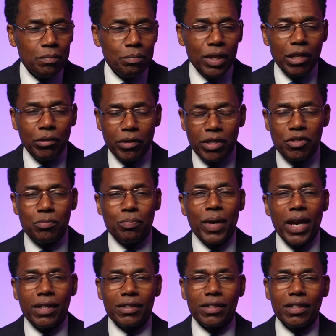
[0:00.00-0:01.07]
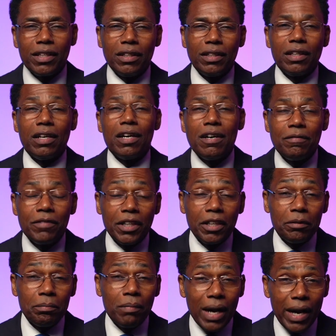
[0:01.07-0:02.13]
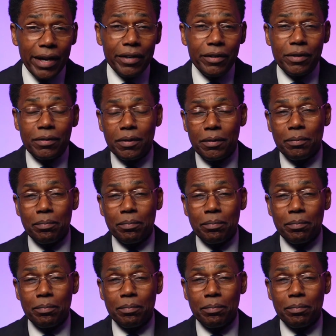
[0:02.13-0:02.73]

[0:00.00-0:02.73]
being respected and loved and admired